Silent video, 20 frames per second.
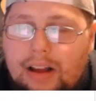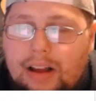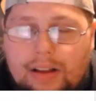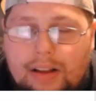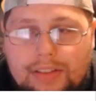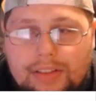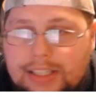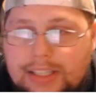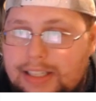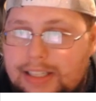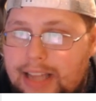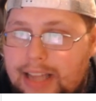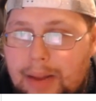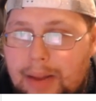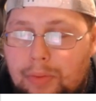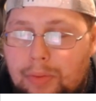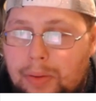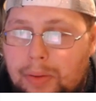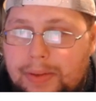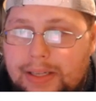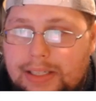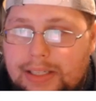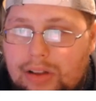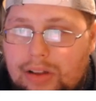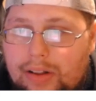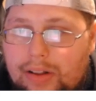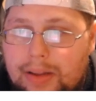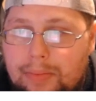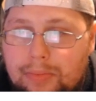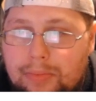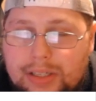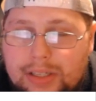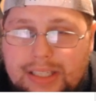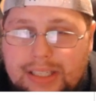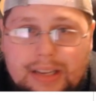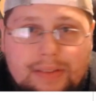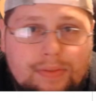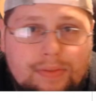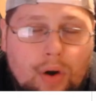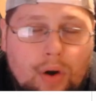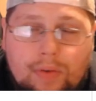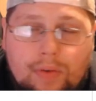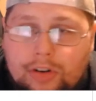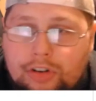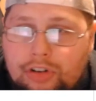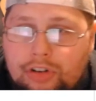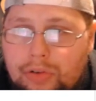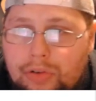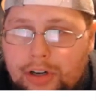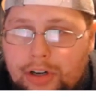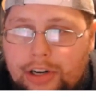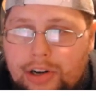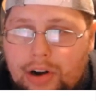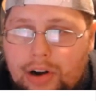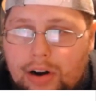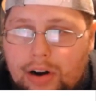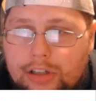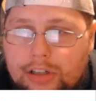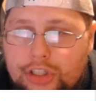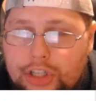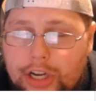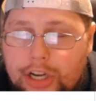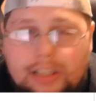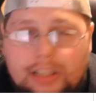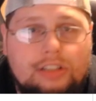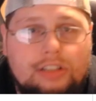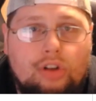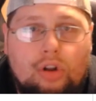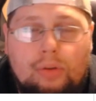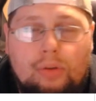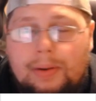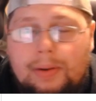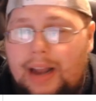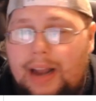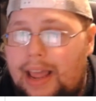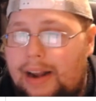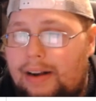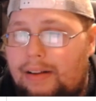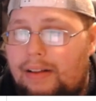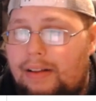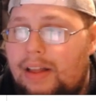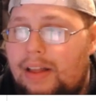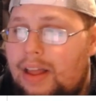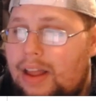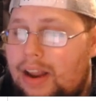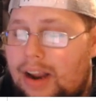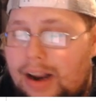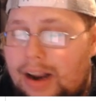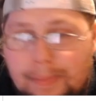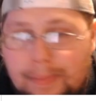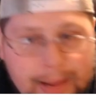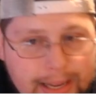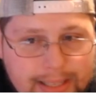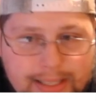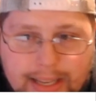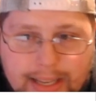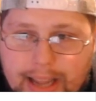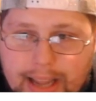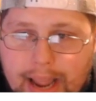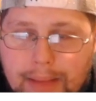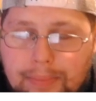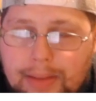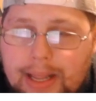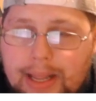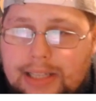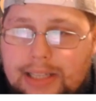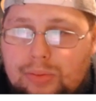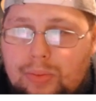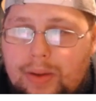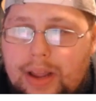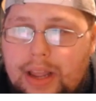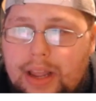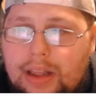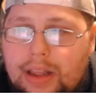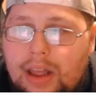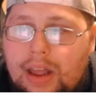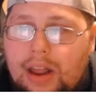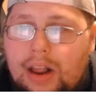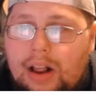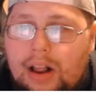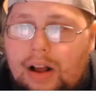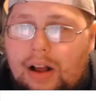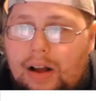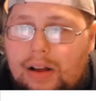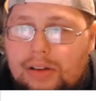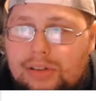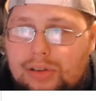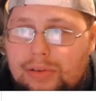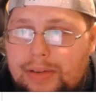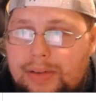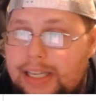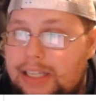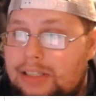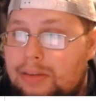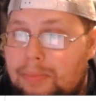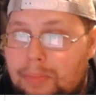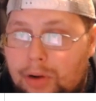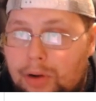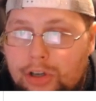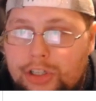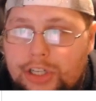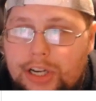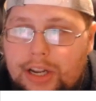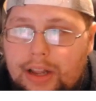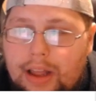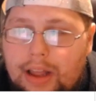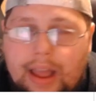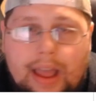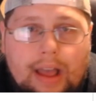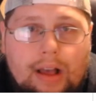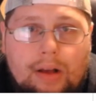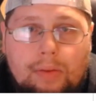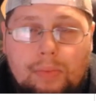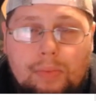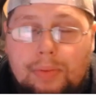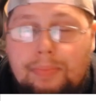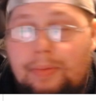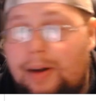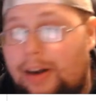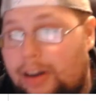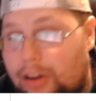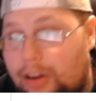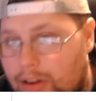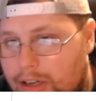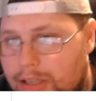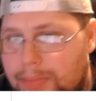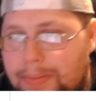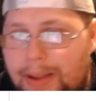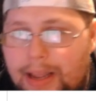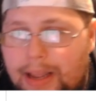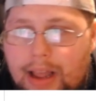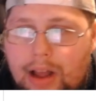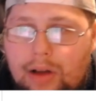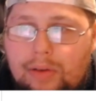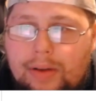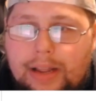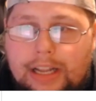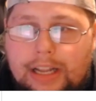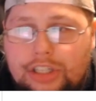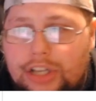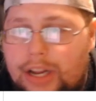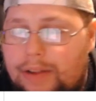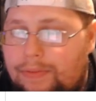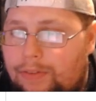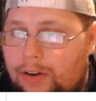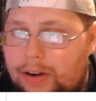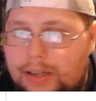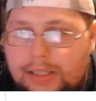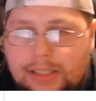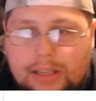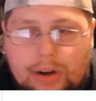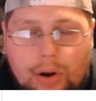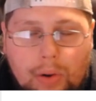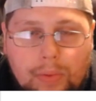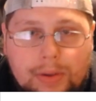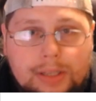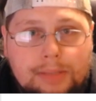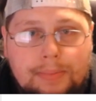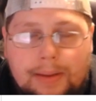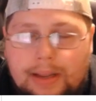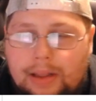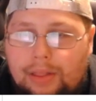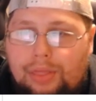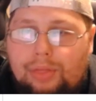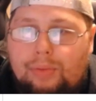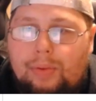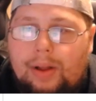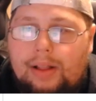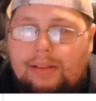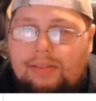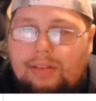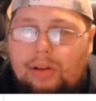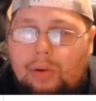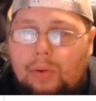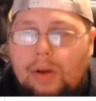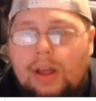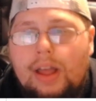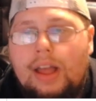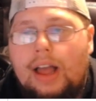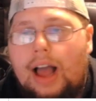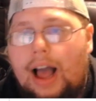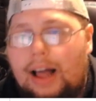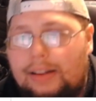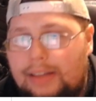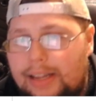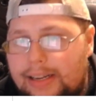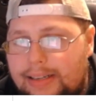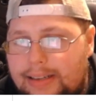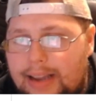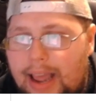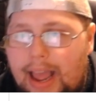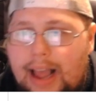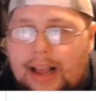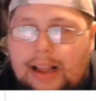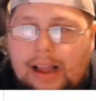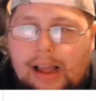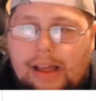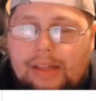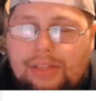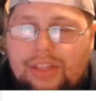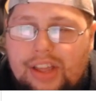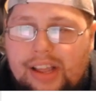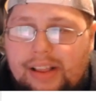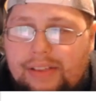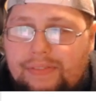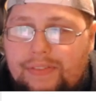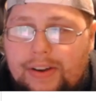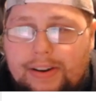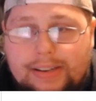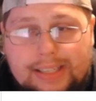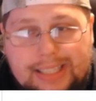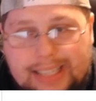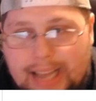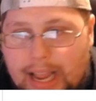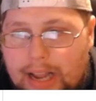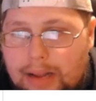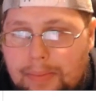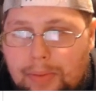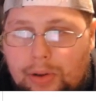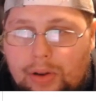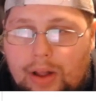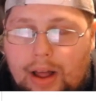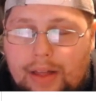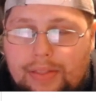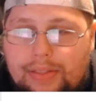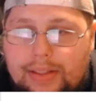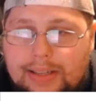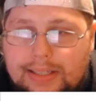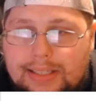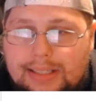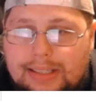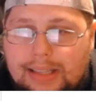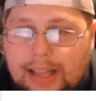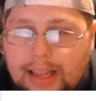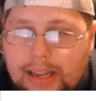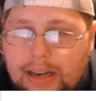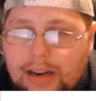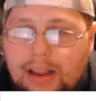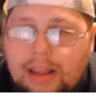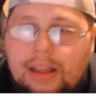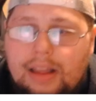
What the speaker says: This is a game where we saw him receive over 200 yards. Jalen Tolbert had an amazing game last week. So he's emerging with Brandon Cooks being out and Jake Ferguson always being a threat. So I like Dak. I think he's very stackable on this slate.